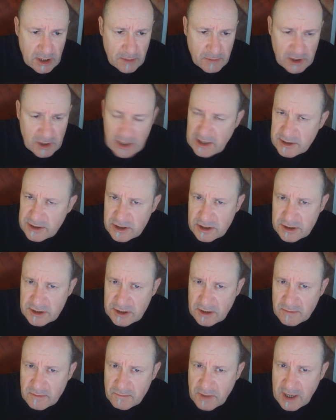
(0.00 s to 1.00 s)
But let's just
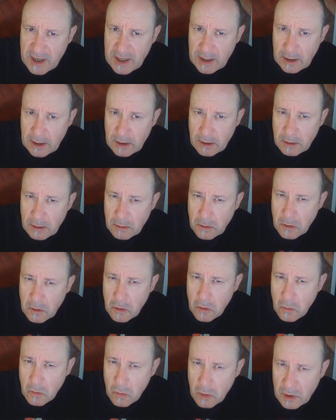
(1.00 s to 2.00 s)
unpack
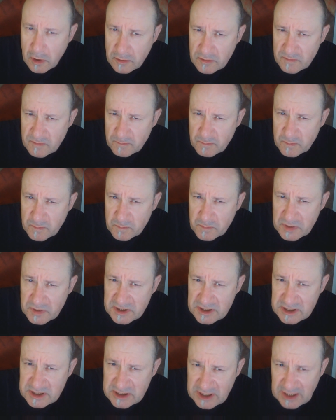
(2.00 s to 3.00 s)
one
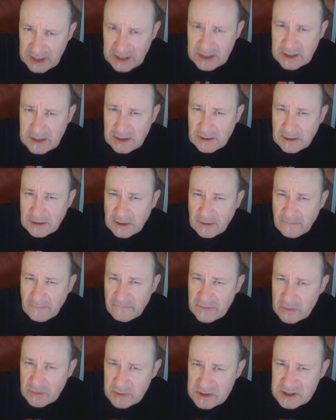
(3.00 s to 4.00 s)
particular,
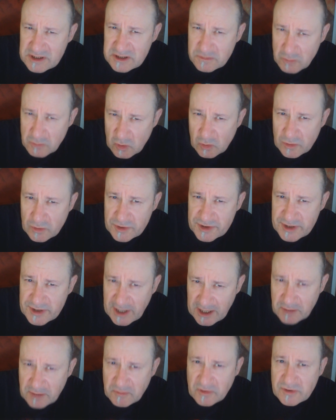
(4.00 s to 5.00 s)
very small
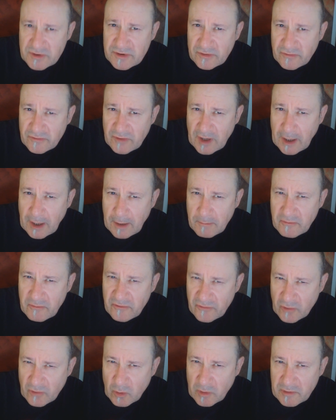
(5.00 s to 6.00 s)
segment of that
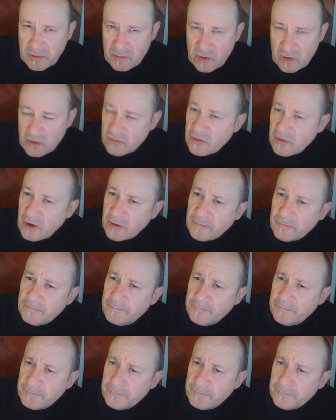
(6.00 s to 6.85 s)
before we move on.